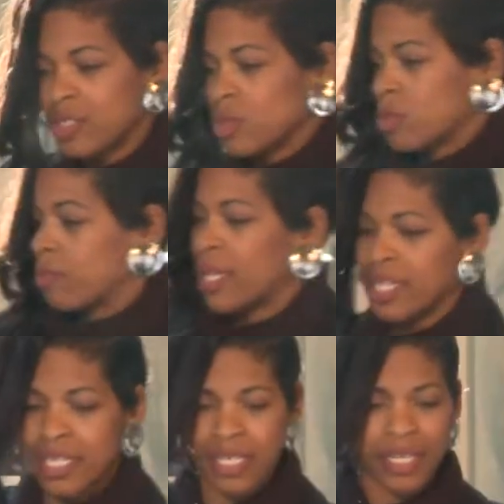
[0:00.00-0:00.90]
social
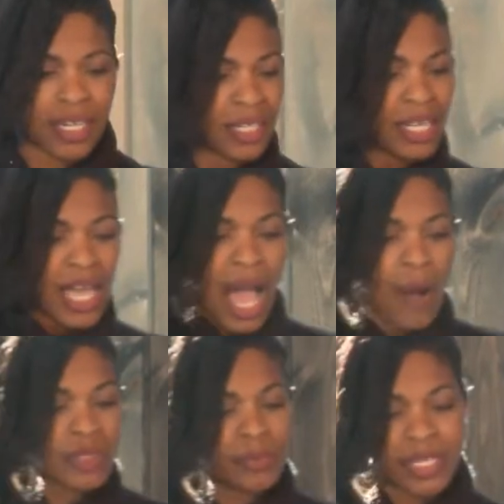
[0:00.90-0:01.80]
media, and
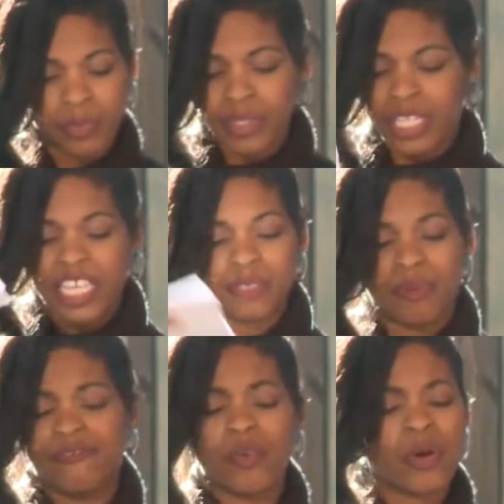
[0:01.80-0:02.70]
I was meeting with kids
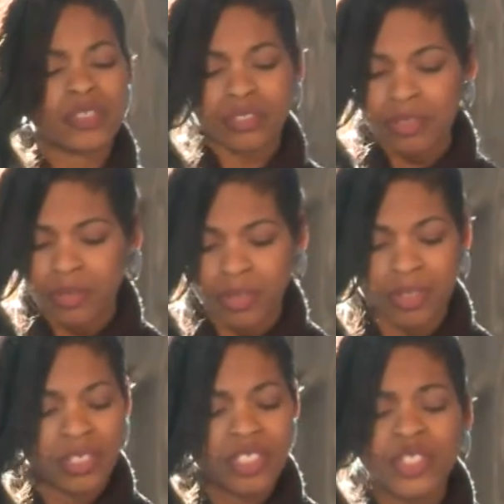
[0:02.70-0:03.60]
before
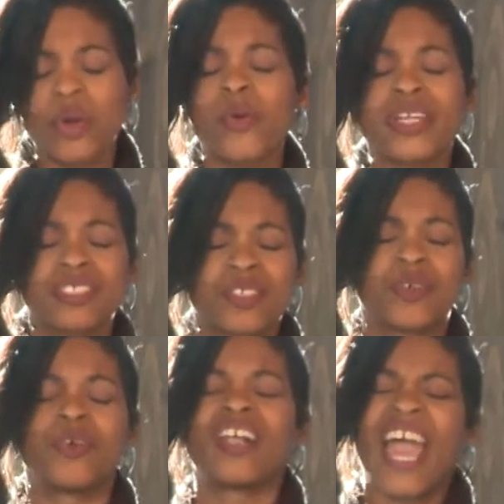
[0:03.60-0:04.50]
school, during
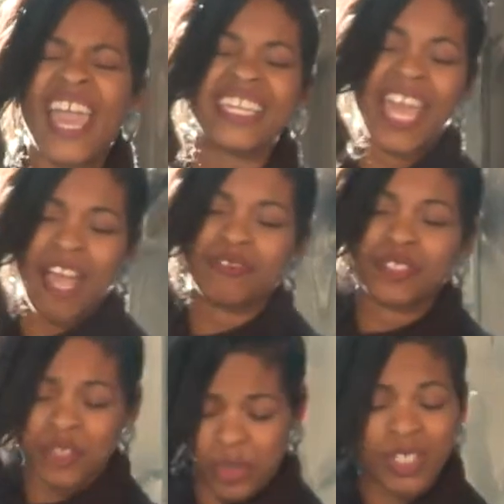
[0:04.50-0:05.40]
school, and after
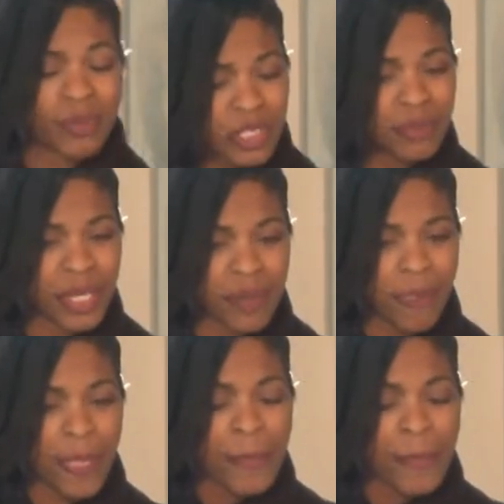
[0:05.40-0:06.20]
school. It was me.